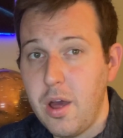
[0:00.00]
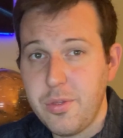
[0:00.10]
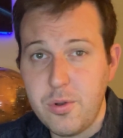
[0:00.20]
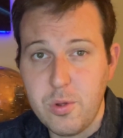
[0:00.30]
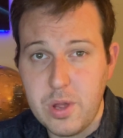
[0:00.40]
other
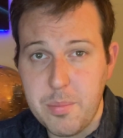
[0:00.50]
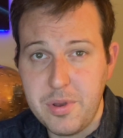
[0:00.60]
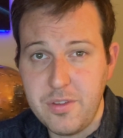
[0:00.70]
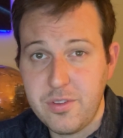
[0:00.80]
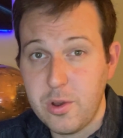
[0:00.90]
new
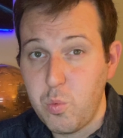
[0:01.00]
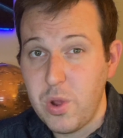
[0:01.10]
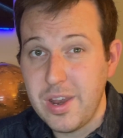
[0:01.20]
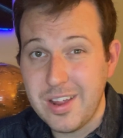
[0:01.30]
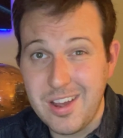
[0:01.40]
companies could
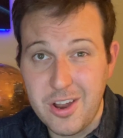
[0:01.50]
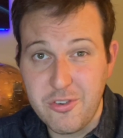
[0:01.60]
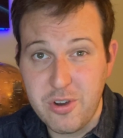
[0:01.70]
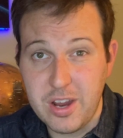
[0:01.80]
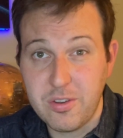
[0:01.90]
win a
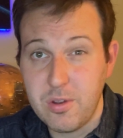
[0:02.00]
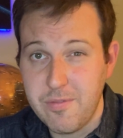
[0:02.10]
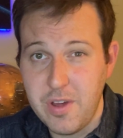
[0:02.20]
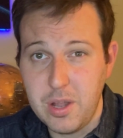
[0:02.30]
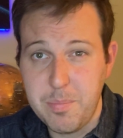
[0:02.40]
contract to
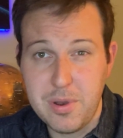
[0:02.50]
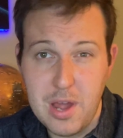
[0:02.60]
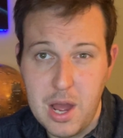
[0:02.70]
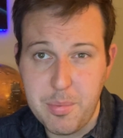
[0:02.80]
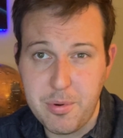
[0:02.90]
develop and
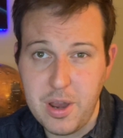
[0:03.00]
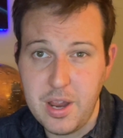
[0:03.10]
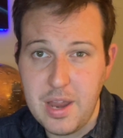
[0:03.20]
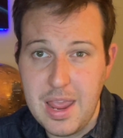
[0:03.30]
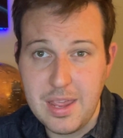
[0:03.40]

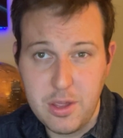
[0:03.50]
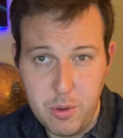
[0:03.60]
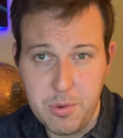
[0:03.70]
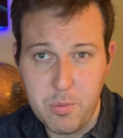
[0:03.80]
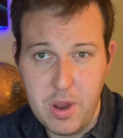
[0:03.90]
operate a
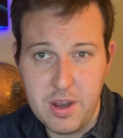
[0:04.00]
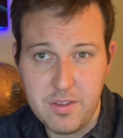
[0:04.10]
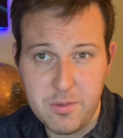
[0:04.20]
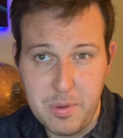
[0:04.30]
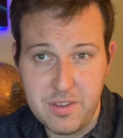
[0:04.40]
human-rated
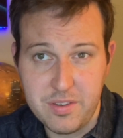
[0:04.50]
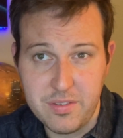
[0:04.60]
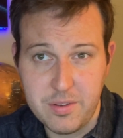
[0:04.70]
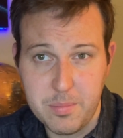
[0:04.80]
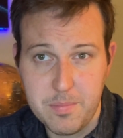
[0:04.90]
space
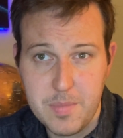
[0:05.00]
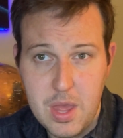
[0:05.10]
system.